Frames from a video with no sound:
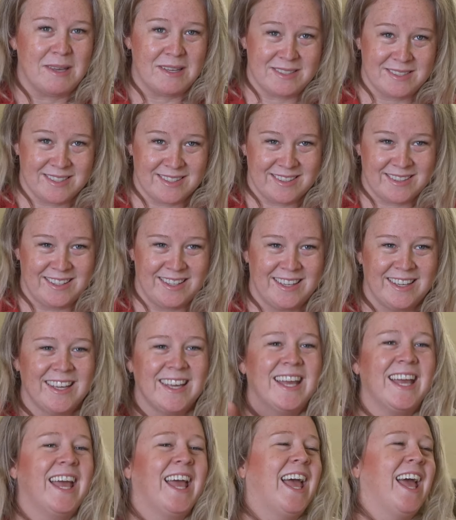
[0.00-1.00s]
basically.
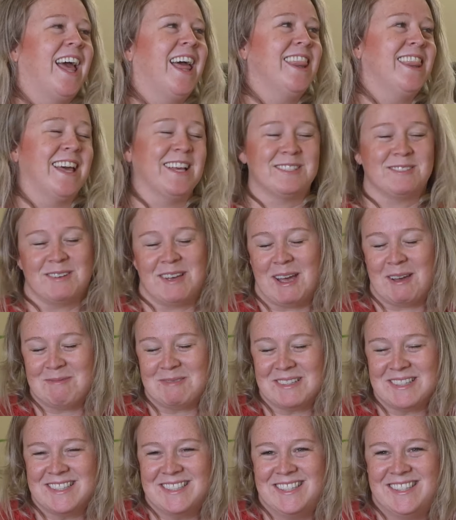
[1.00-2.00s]
And that's what
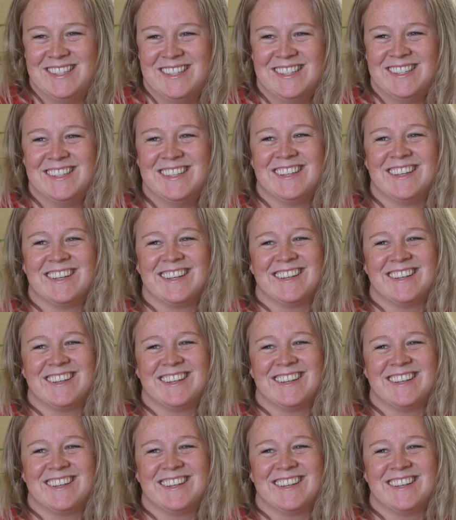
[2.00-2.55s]
happens.